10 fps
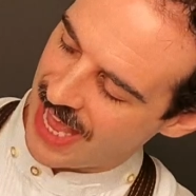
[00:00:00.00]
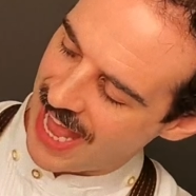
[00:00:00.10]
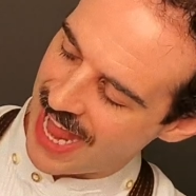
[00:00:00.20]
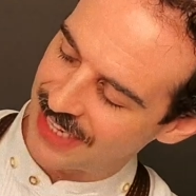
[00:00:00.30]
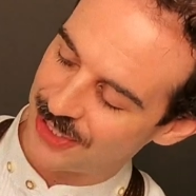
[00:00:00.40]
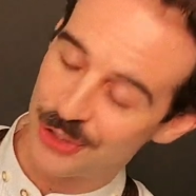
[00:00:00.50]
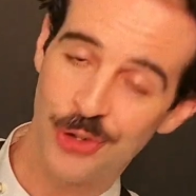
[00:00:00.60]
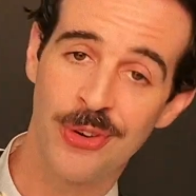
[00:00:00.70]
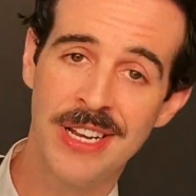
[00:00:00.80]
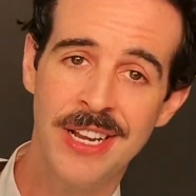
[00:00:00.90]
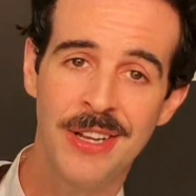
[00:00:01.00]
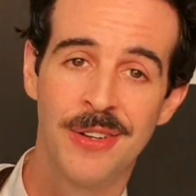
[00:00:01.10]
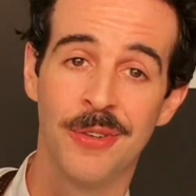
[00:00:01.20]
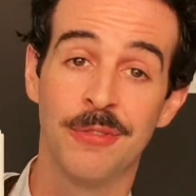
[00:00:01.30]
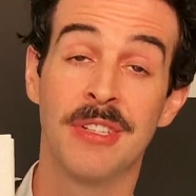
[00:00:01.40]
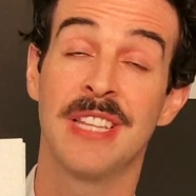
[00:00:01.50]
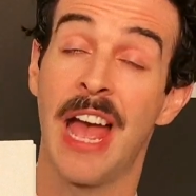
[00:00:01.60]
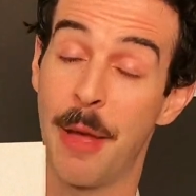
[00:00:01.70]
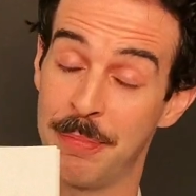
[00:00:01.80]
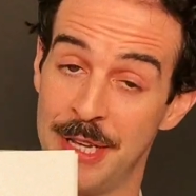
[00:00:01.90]
And the tree was
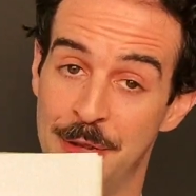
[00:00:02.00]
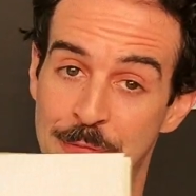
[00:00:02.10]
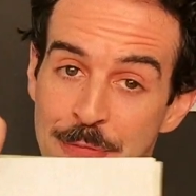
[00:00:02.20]
happy.